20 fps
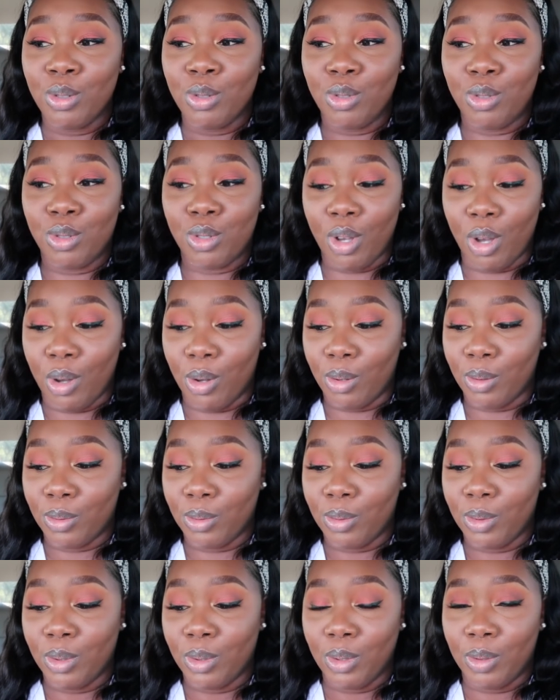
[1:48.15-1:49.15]
So
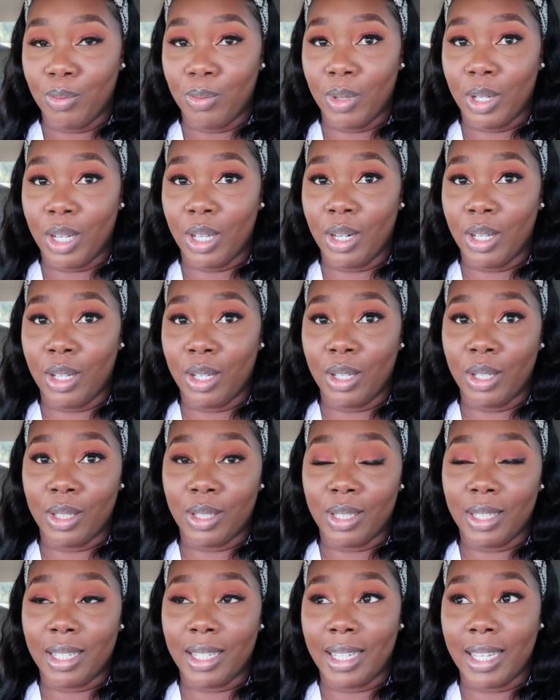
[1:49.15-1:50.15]
we're
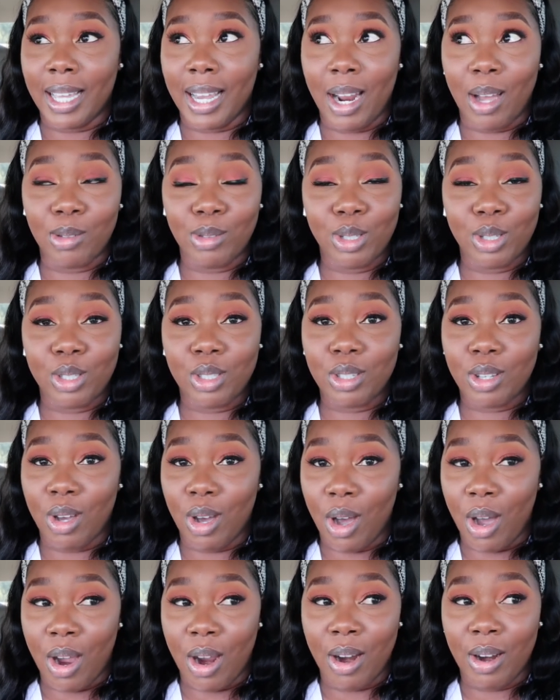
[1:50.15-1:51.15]
gonna get out this
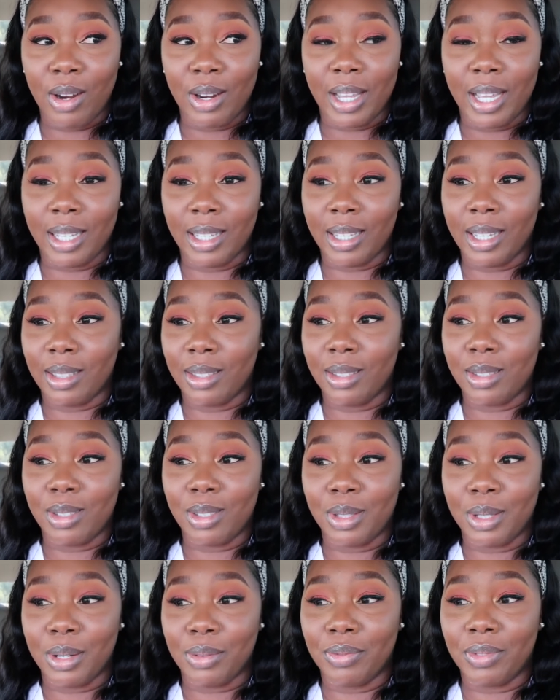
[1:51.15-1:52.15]
car and get this
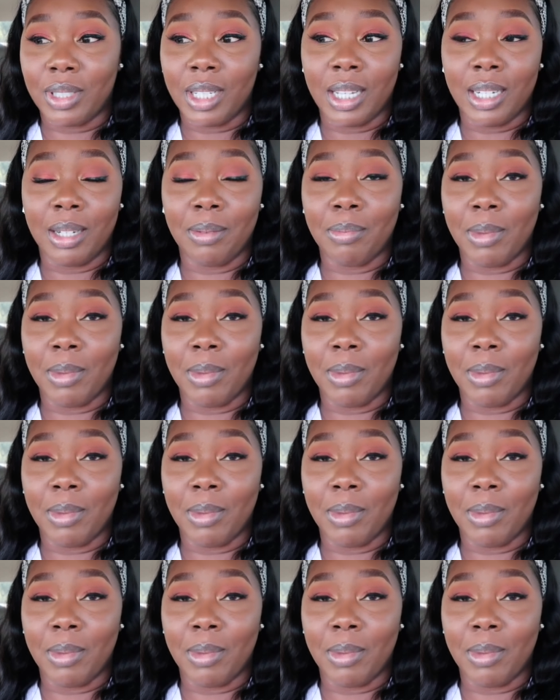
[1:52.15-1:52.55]
stuff done.